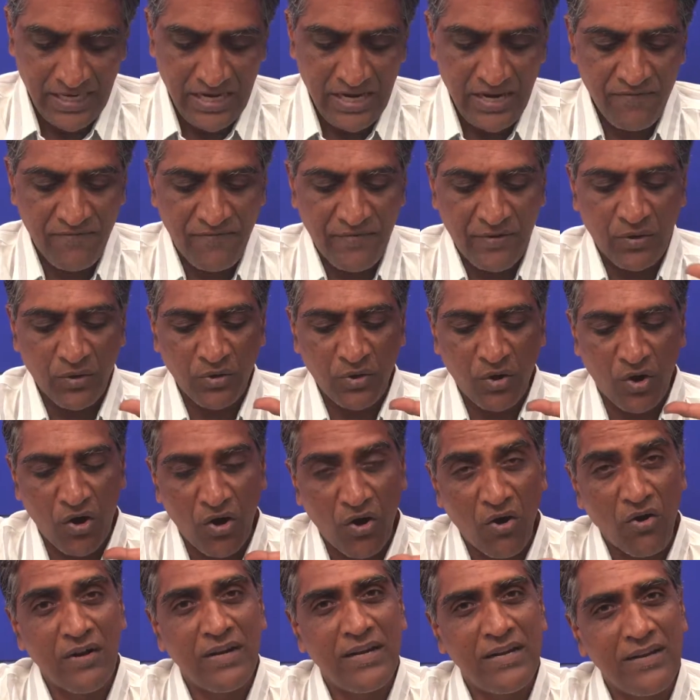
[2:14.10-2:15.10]

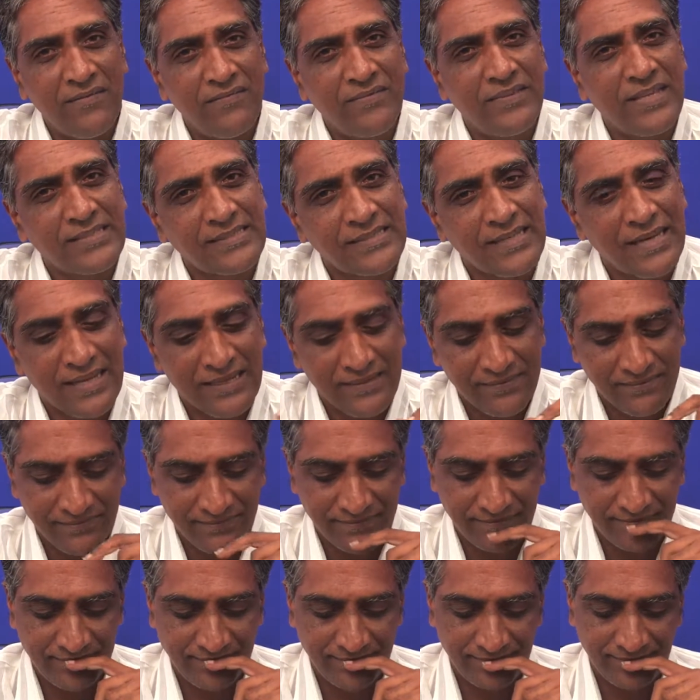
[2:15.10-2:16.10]
this
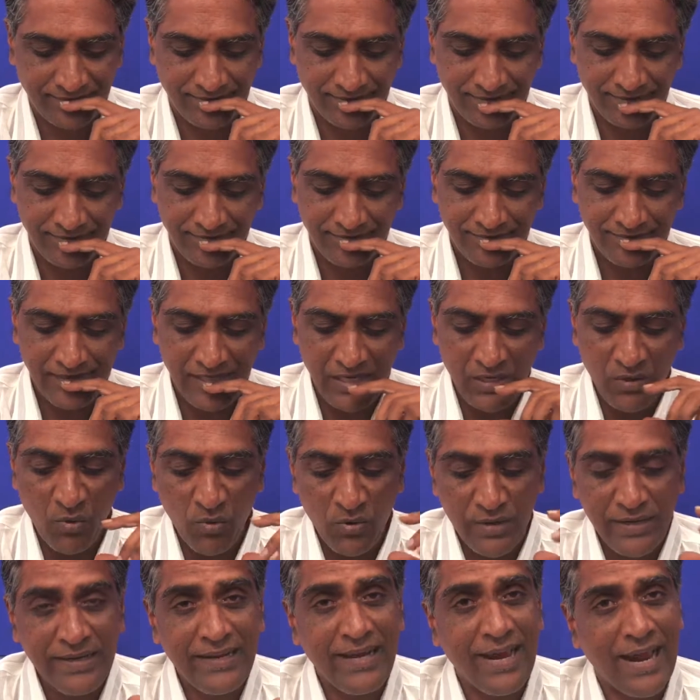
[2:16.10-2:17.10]
life in
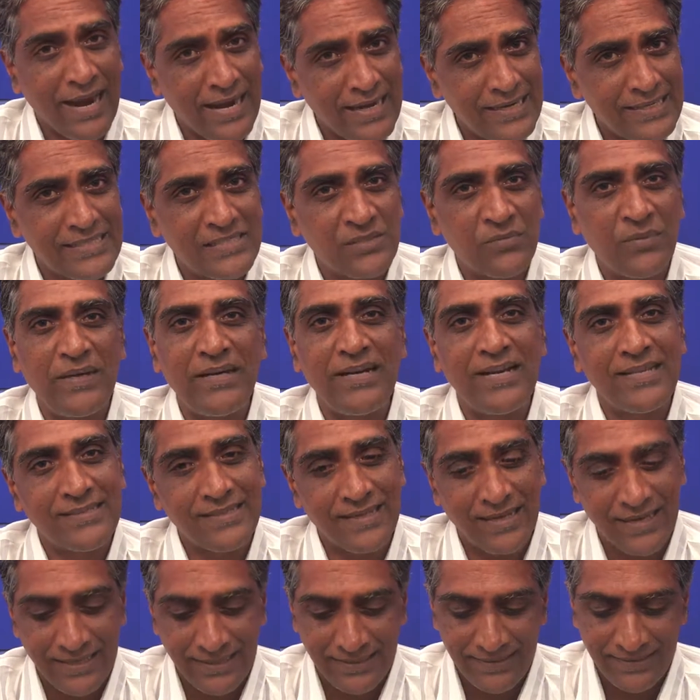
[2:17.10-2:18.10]
holding hands when
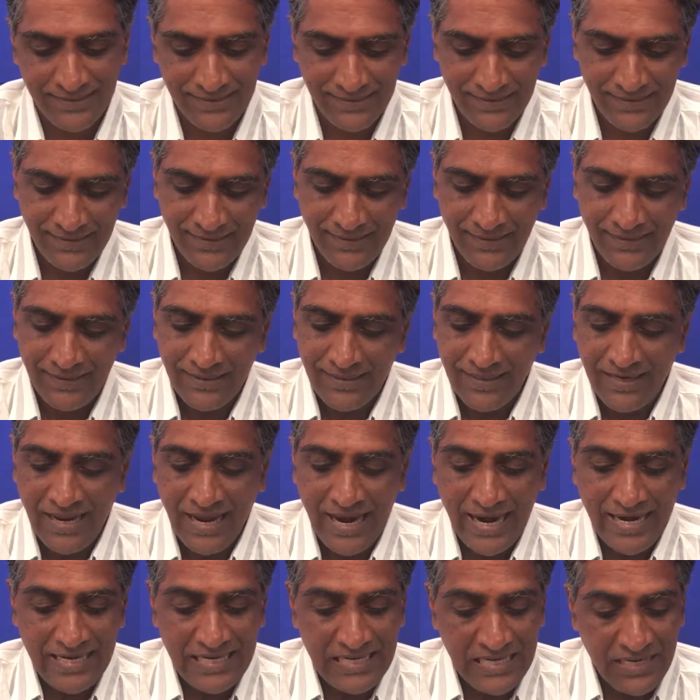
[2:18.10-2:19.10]
desired
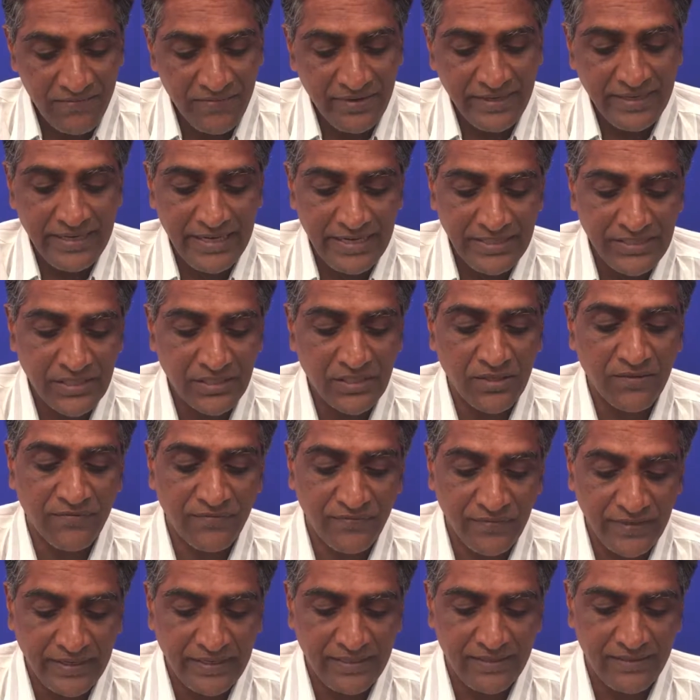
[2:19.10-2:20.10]
and leaving each other
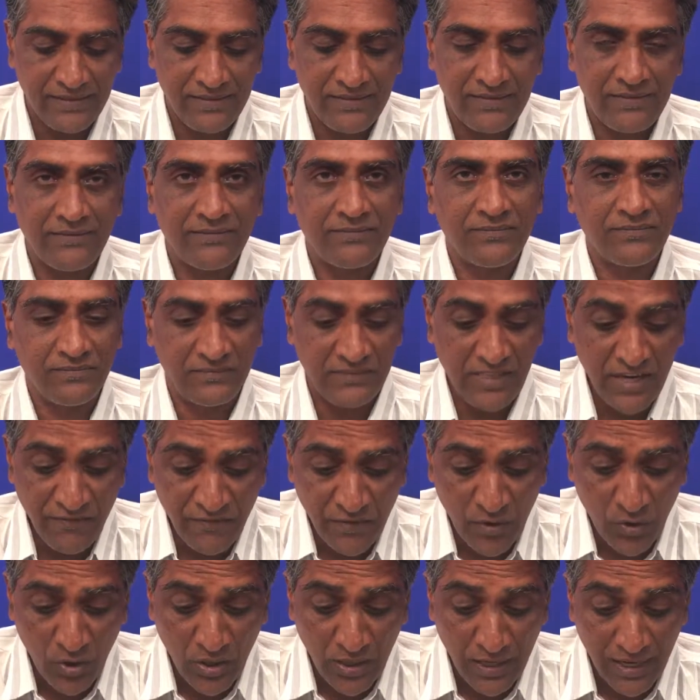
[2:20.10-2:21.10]
free, if
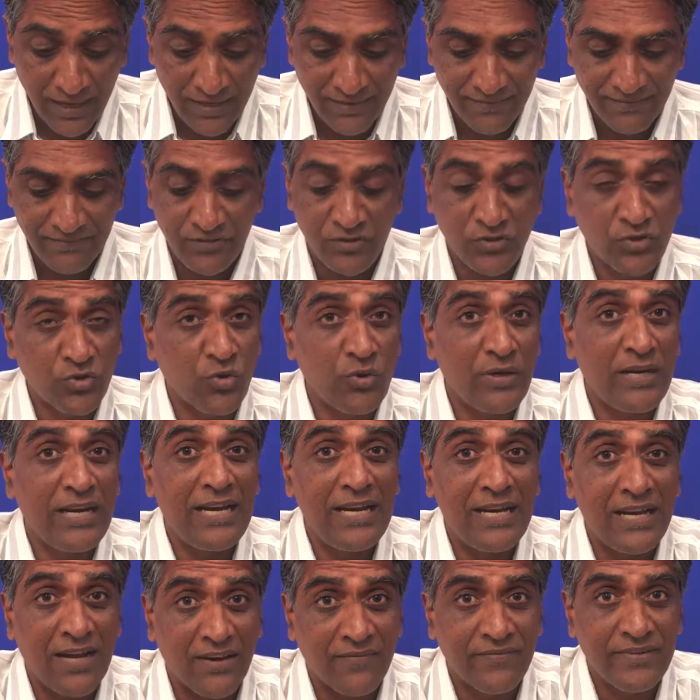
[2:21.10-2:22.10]
we could love, truly
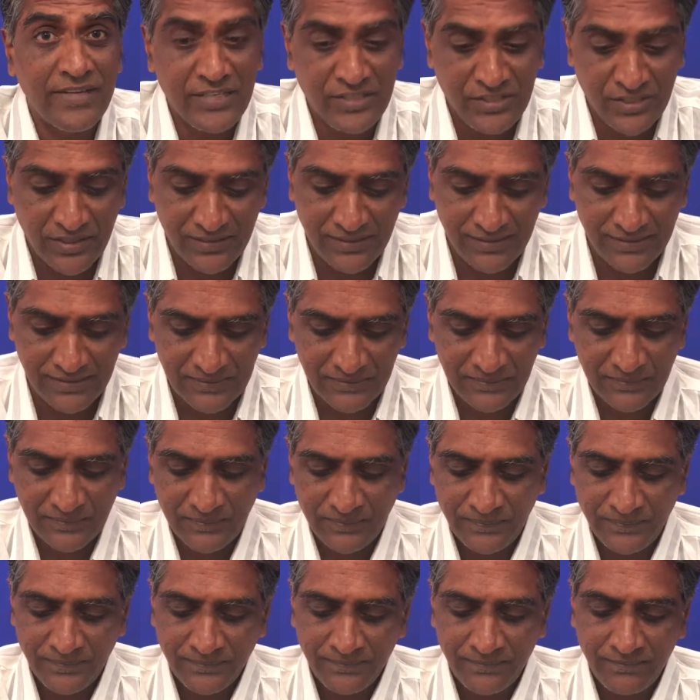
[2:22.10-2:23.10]
love each other
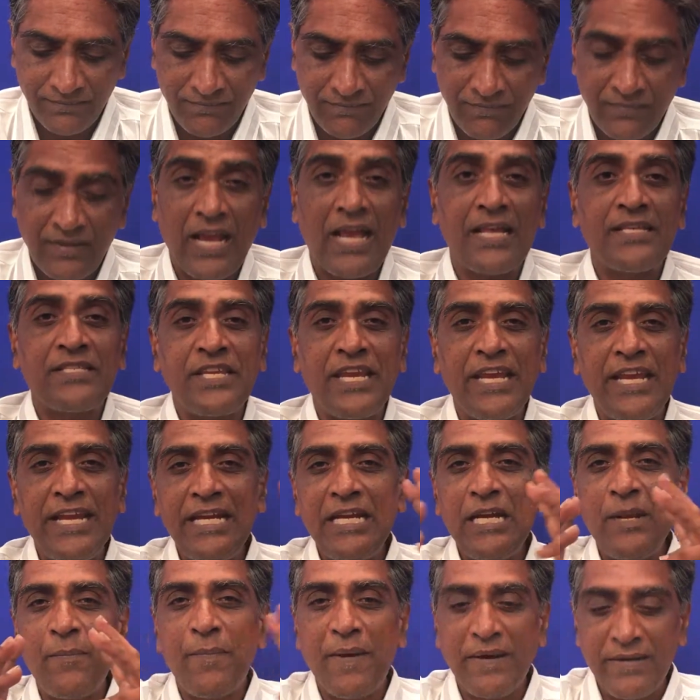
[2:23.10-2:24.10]
as
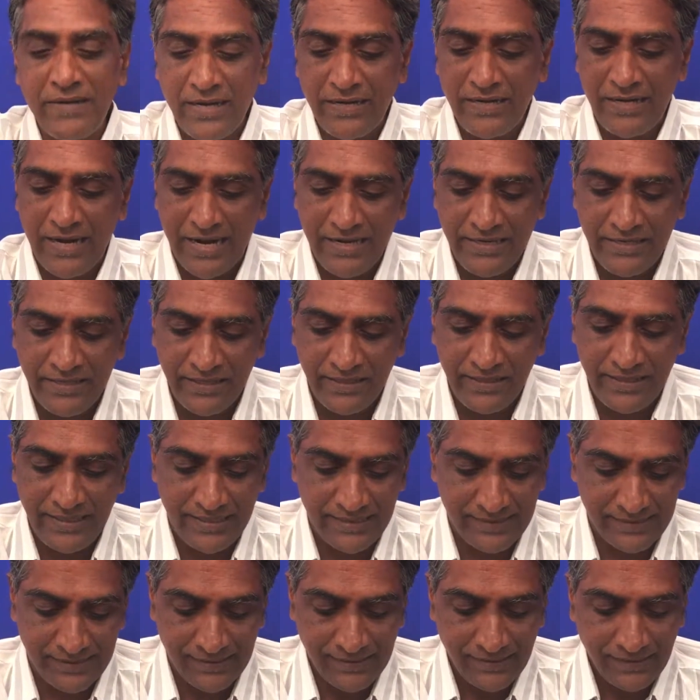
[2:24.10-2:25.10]
independent
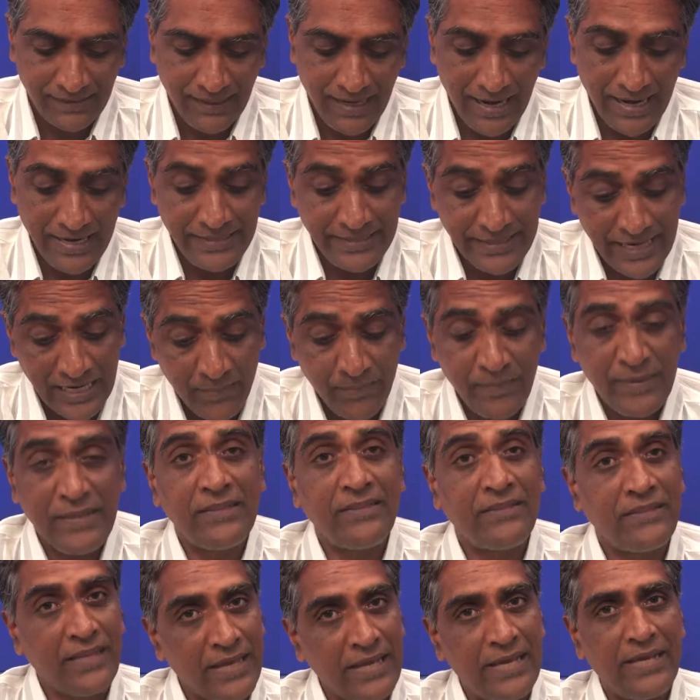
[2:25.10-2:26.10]
entities and yet be
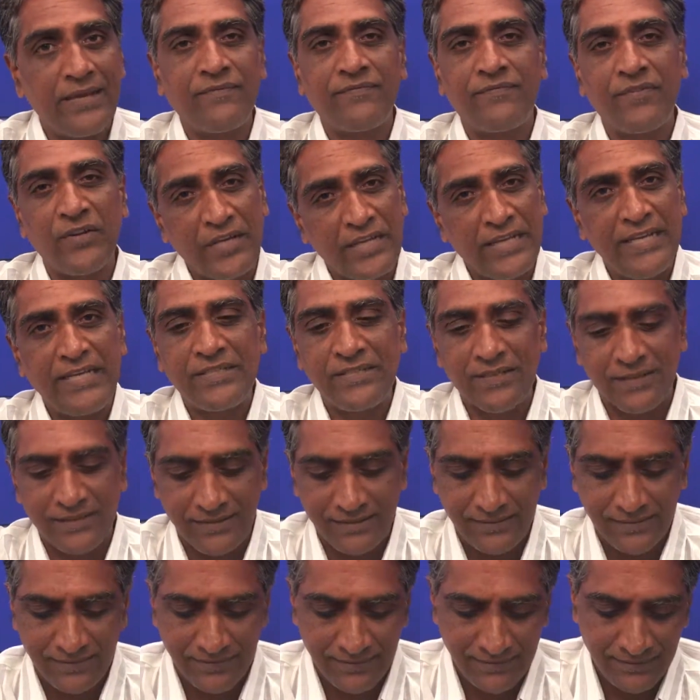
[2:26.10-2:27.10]
there for each
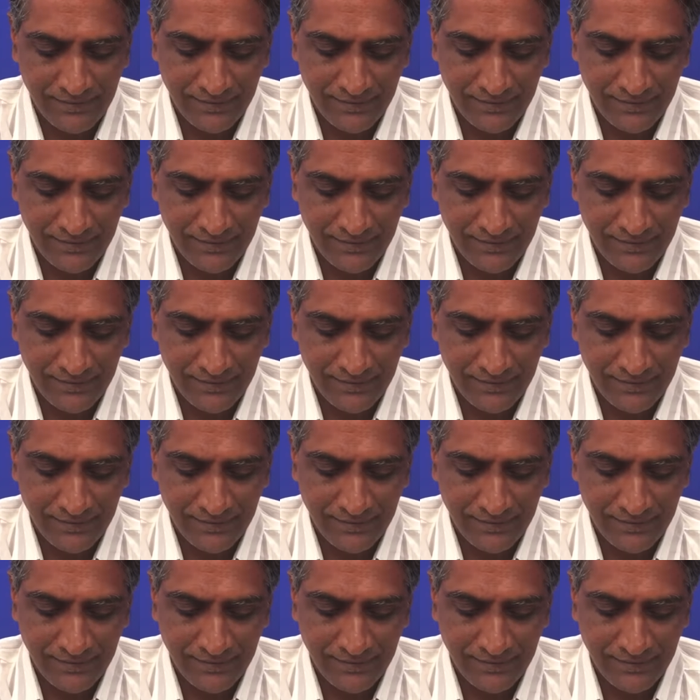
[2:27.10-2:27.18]
other